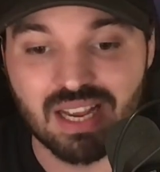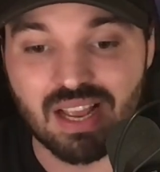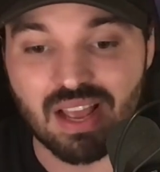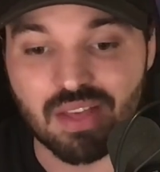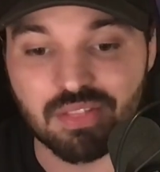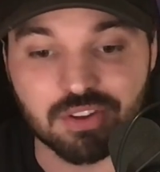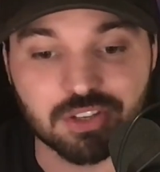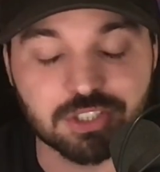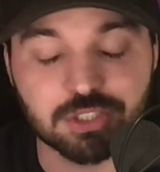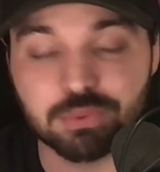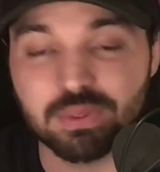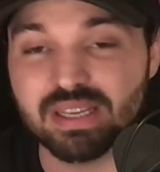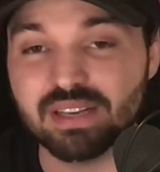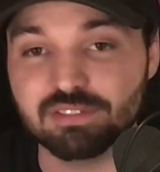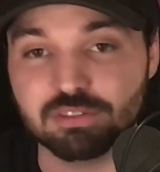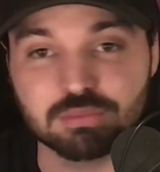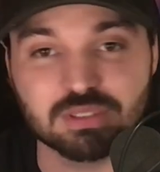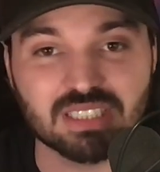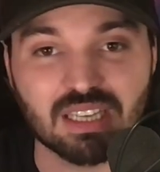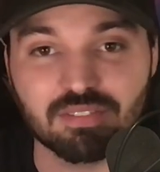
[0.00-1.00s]
and they're doing it
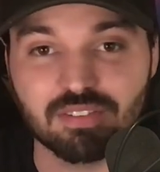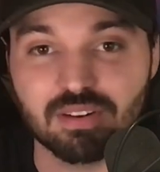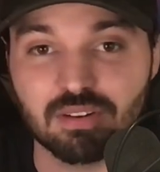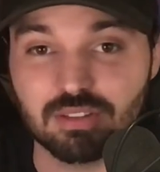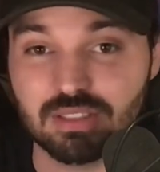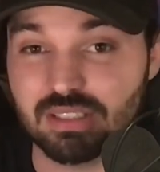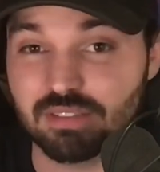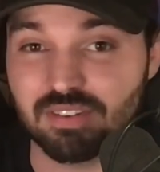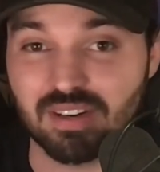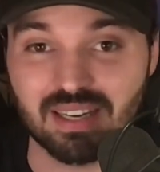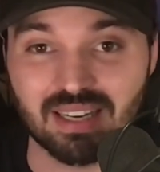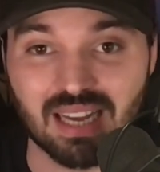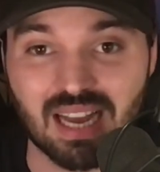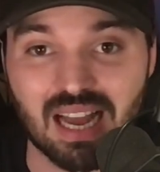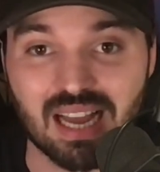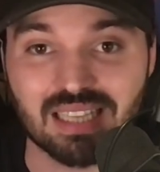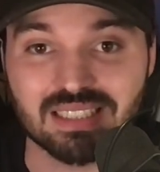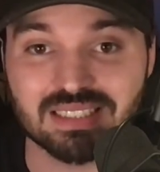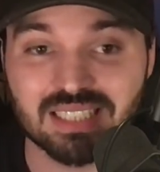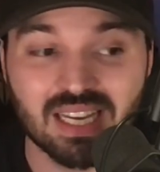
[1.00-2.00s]
from several different
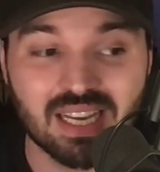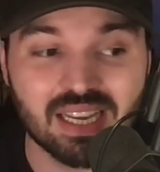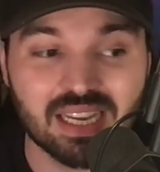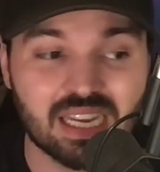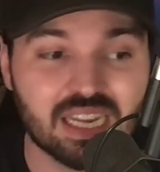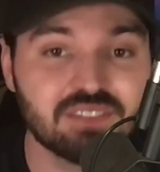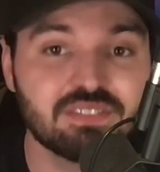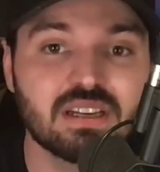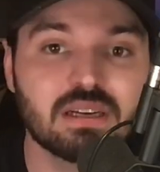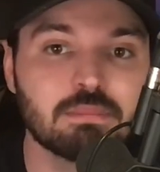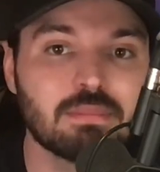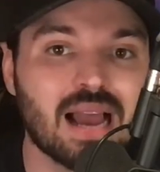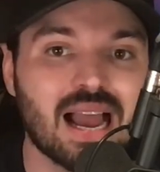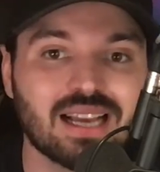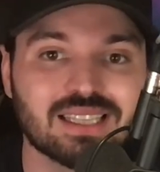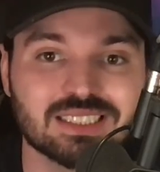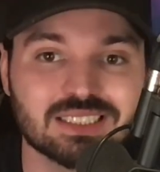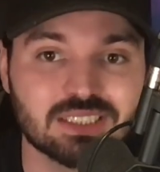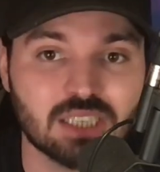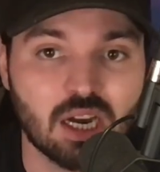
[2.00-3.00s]
guys. Even
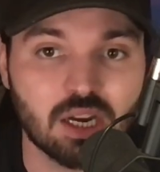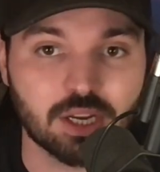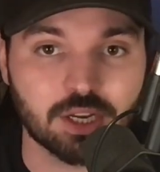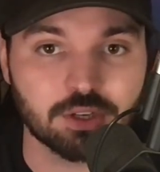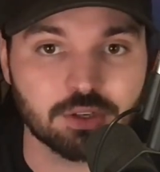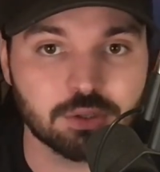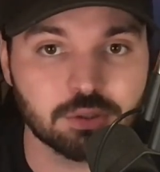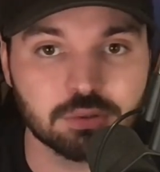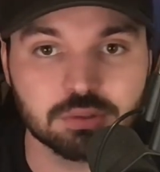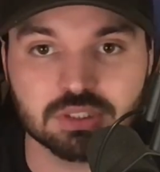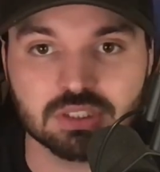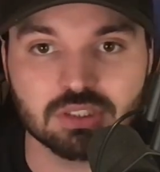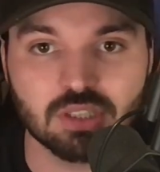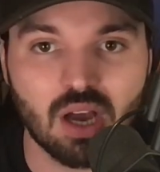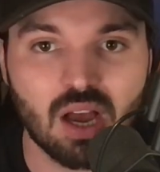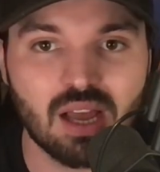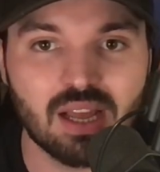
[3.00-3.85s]
Max Duggan, who's not